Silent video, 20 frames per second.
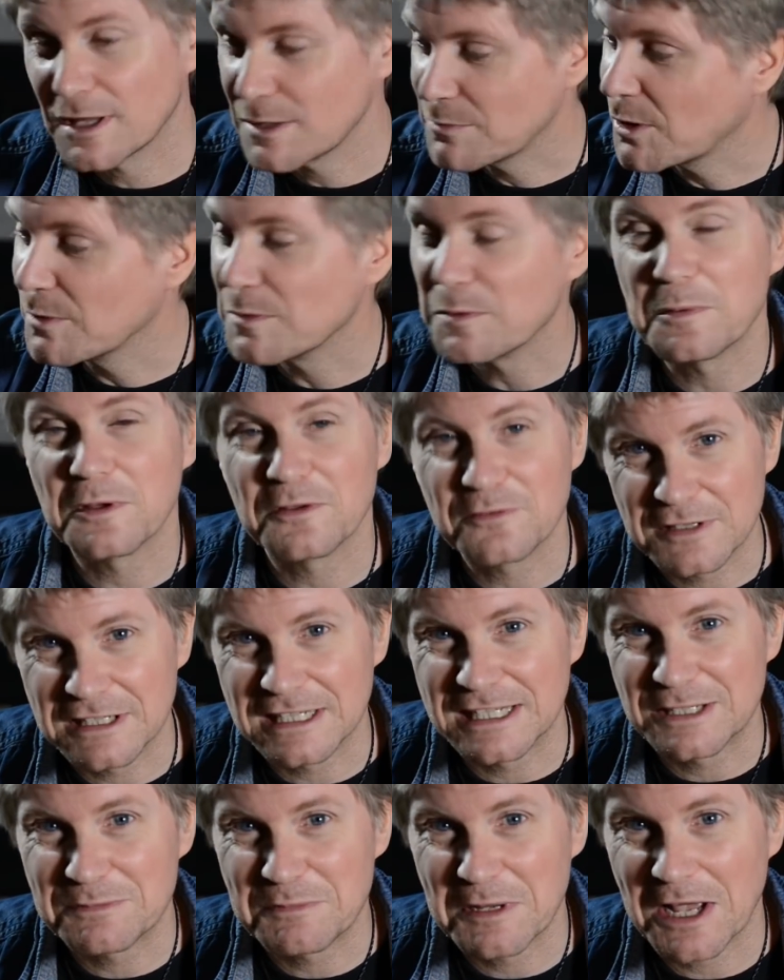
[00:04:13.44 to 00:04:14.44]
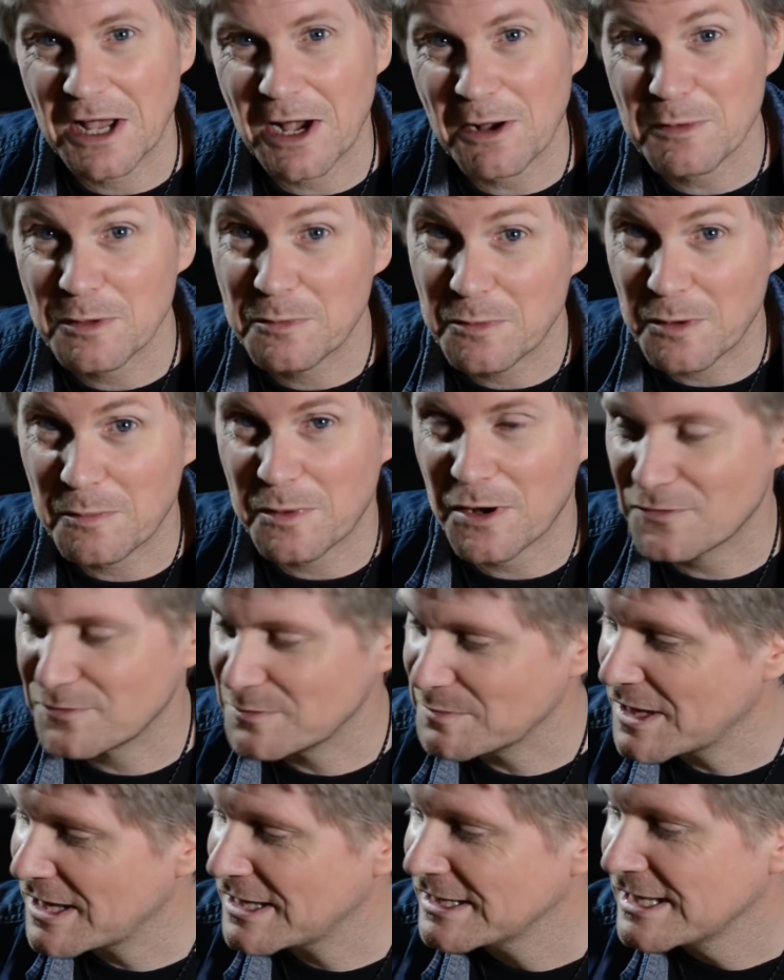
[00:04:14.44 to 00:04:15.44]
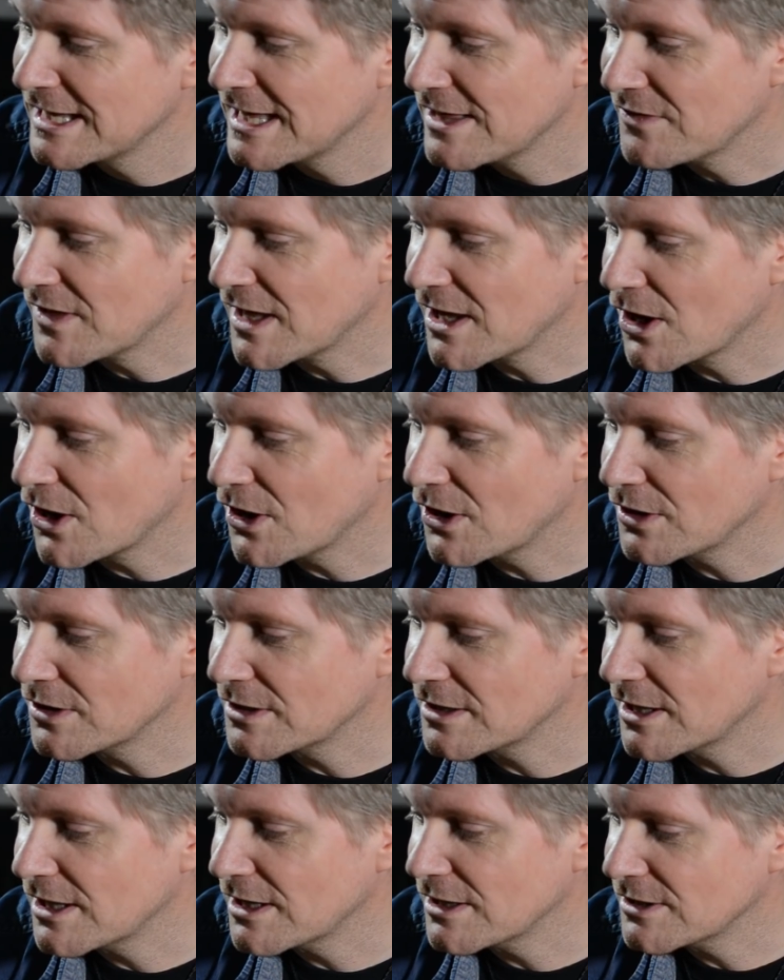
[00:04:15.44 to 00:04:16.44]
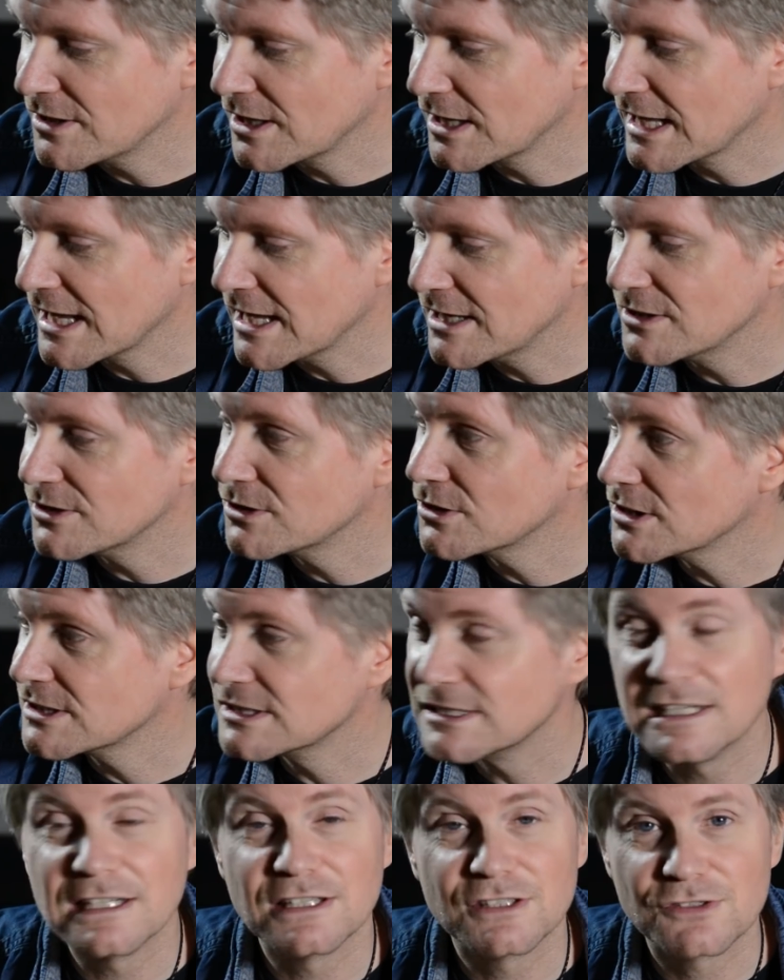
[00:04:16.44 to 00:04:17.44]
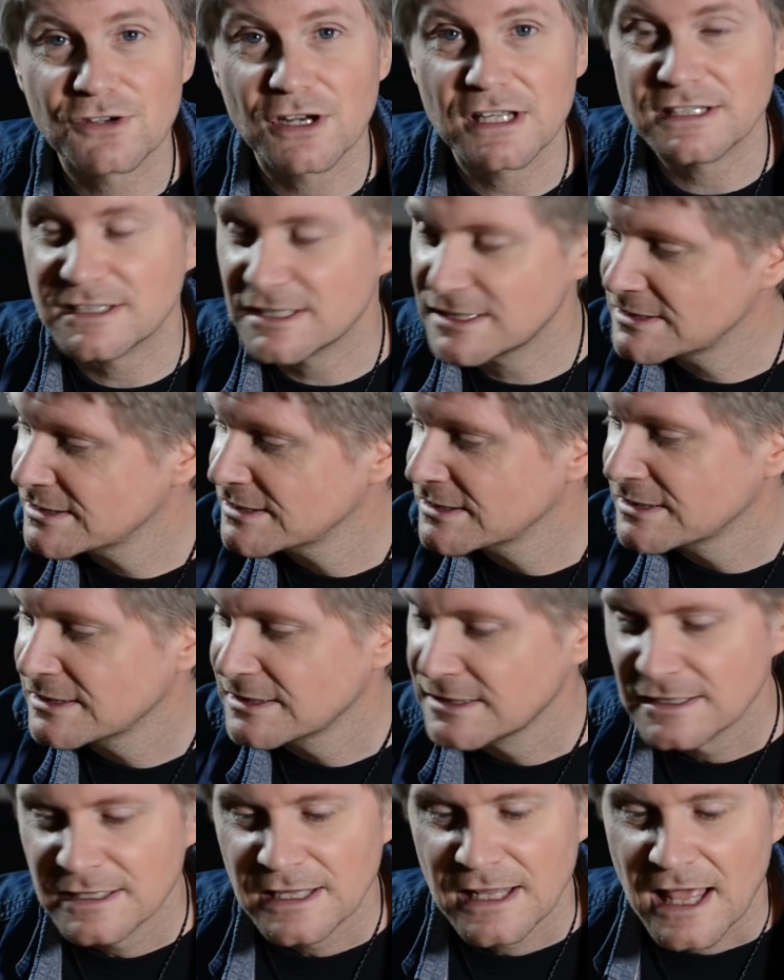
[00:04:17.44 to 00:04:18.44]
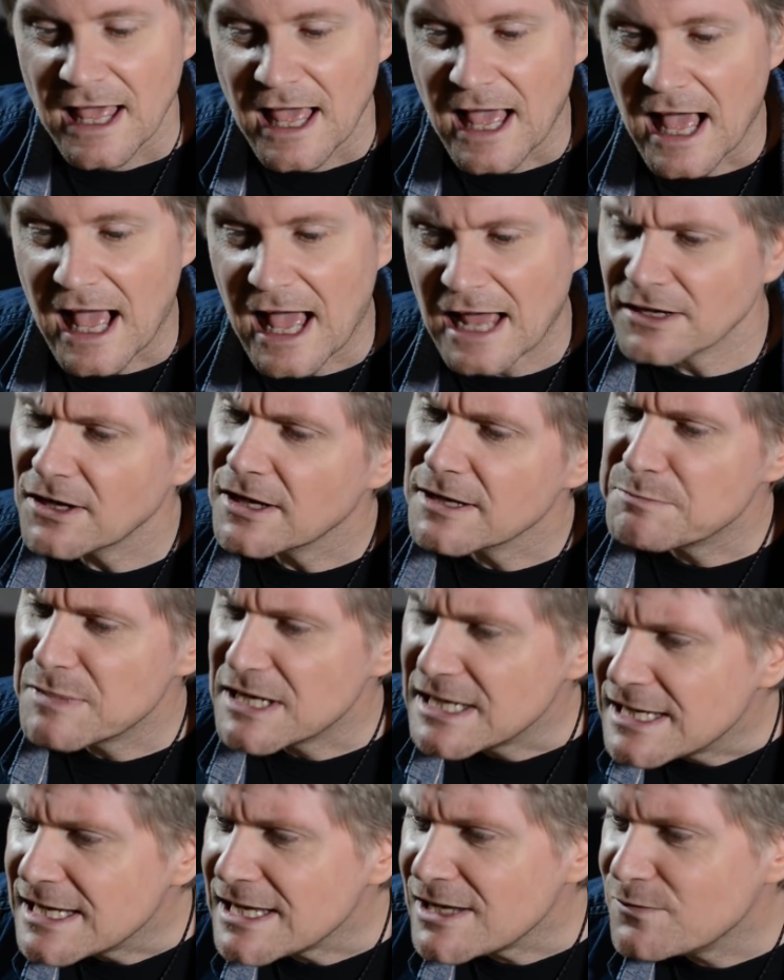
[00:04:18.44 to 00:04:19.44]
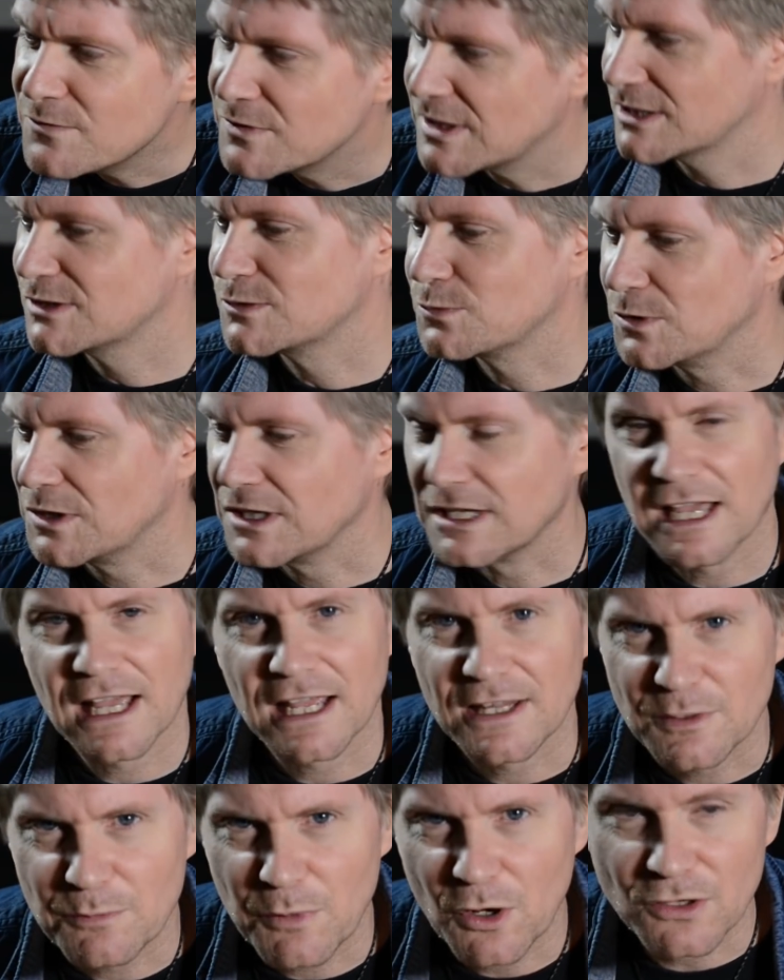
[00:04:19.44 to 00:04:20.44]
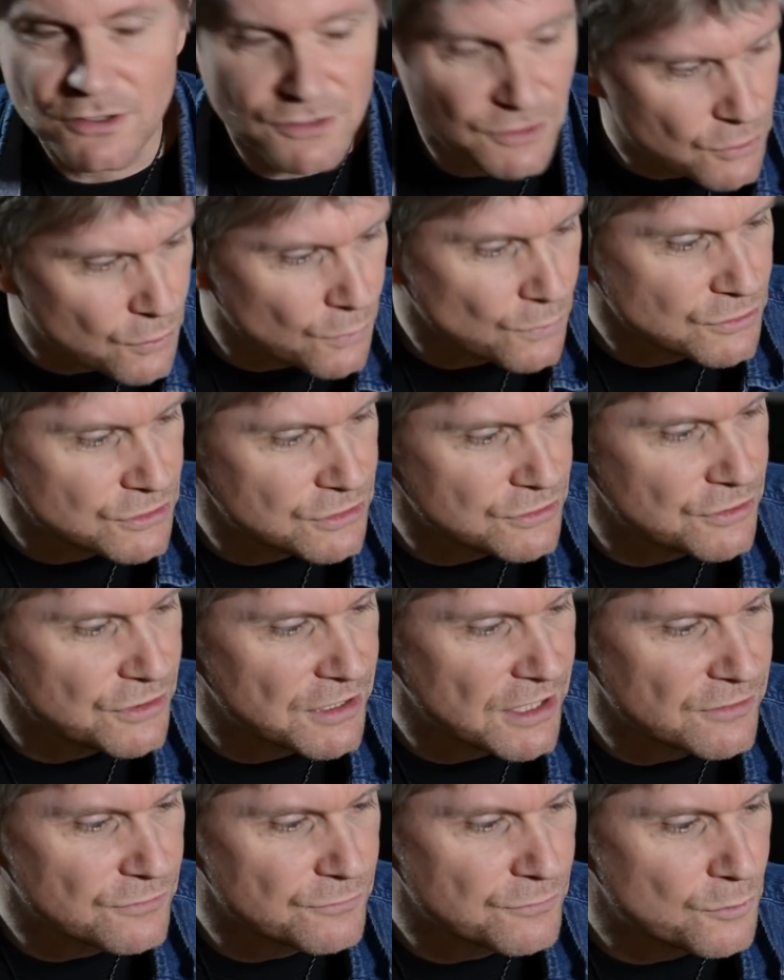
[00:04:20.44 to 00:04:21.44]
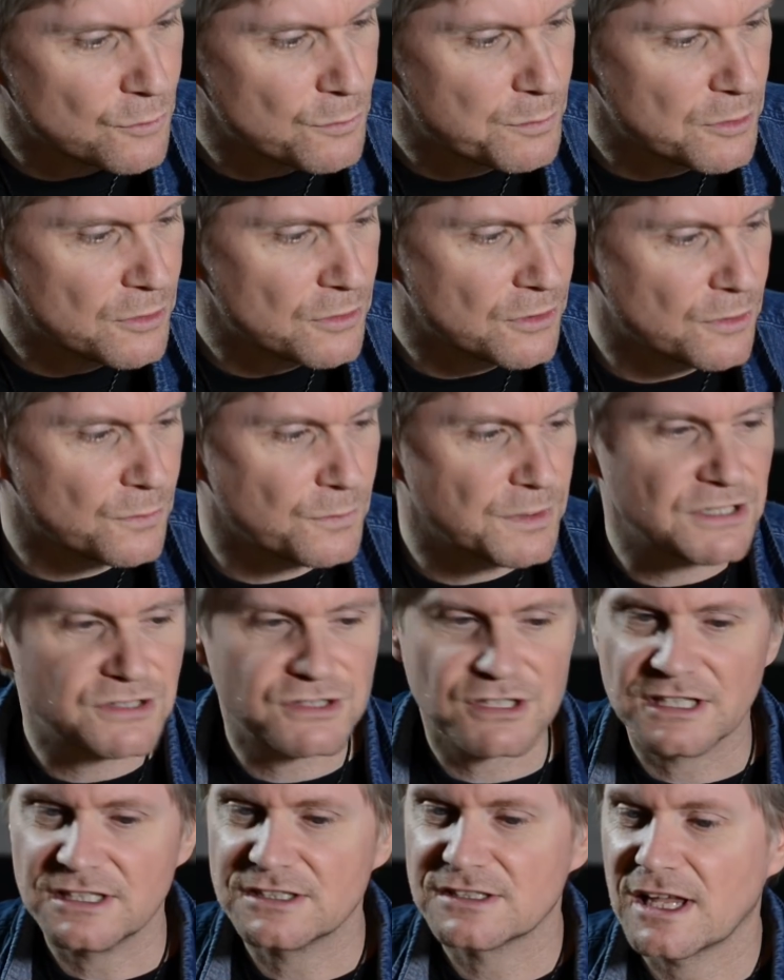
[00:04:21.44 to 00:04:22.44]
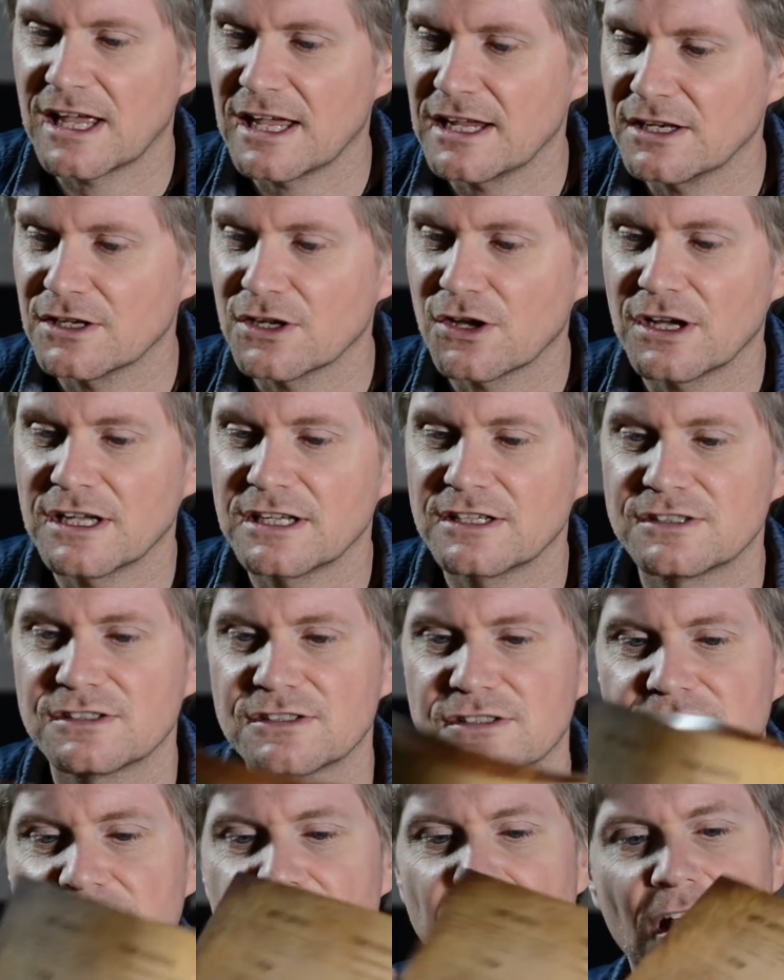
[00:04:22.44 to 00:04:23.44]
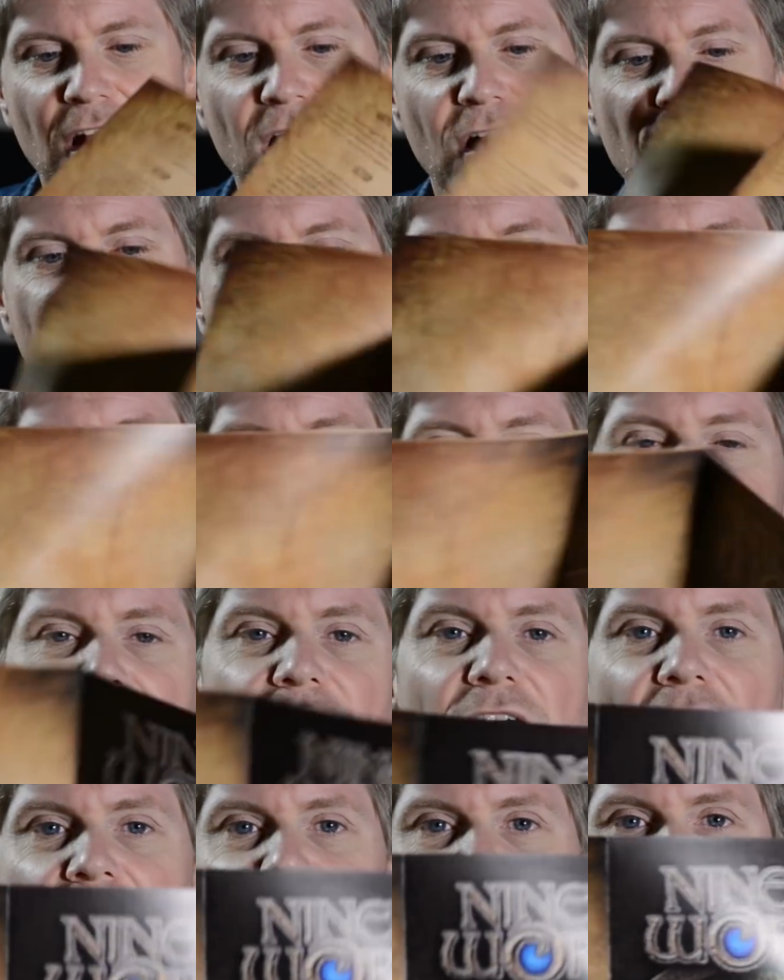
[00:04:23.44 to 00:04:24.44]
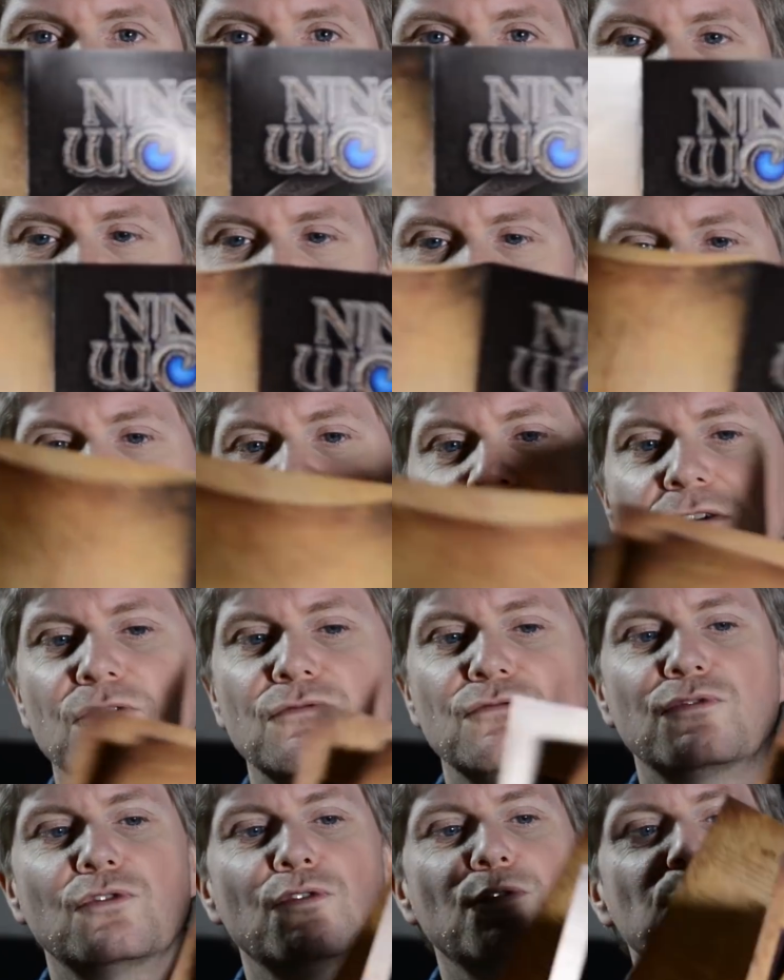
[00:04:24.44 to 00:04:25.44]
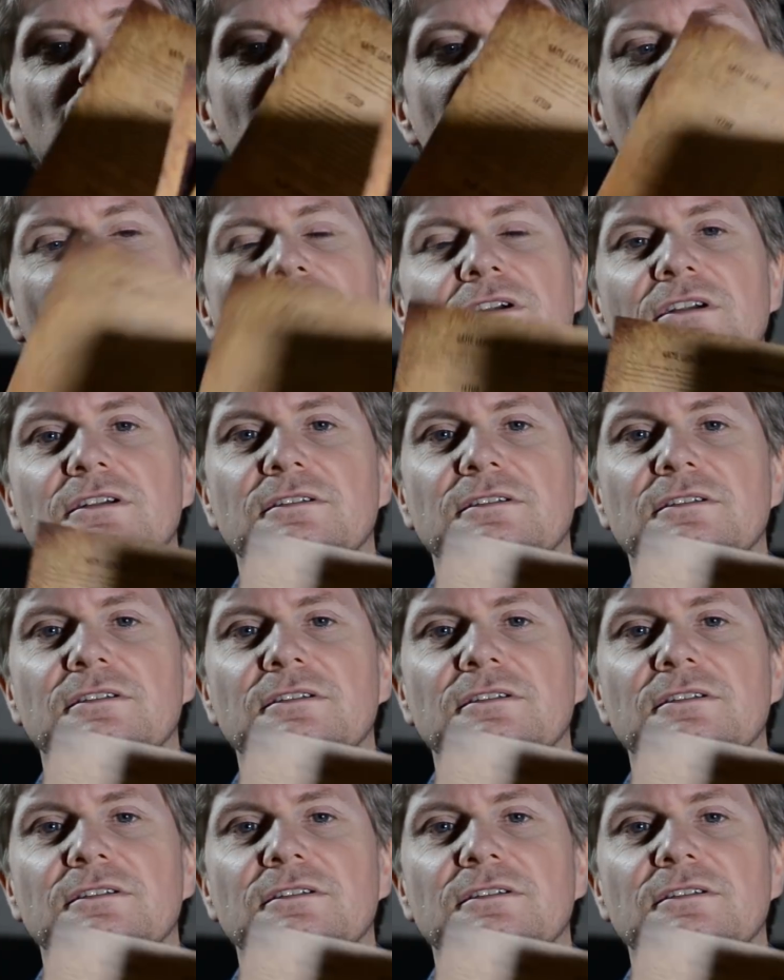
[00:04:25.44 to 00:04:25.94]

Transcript: they might be a bit fiddly to pick up, but apart from that, they are again nicely illustrated. And I believe that's what you get in the box. Of course, you do get the rulebook, which is a nice full colour rulebook